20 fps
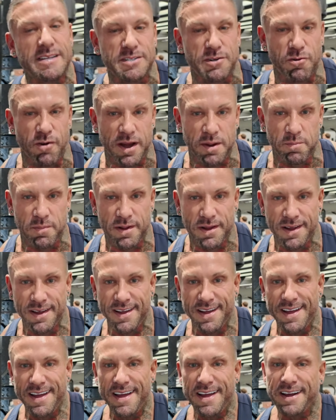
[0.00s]
ice cream.
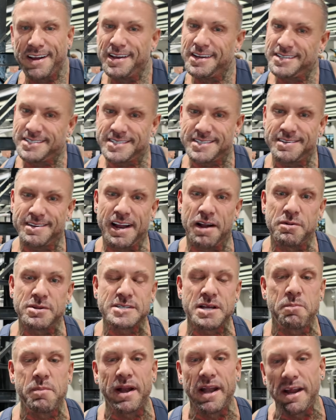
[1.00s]
Because, you know,
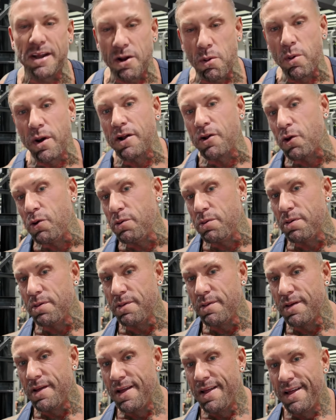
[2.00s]
it's something that you don't want to do
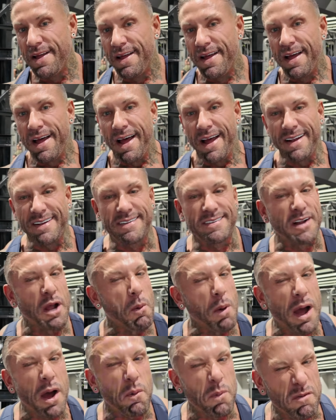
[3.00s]
and
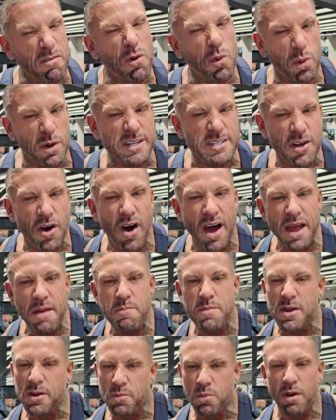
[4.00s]
go out with all the
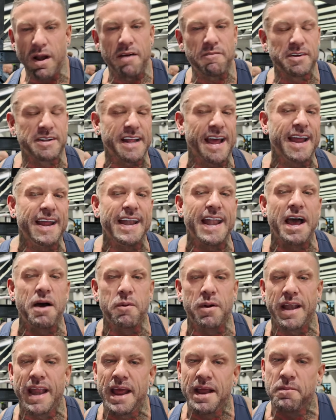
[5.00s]
time. You'd want to have a date
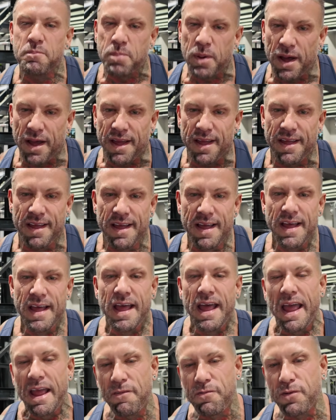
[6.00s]
now and then. But
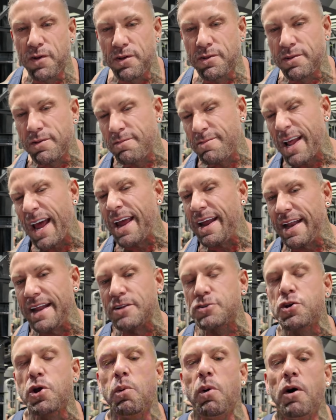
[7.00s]
if you date
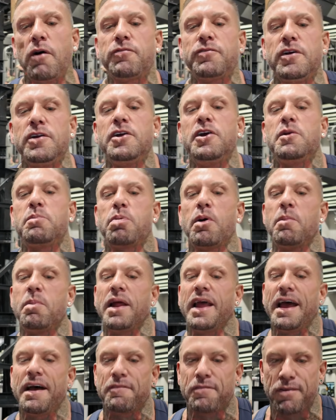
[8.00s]
it too often, you'd
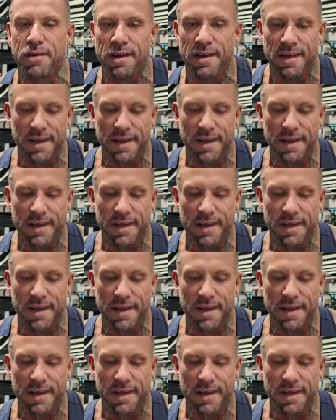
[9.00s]
probably have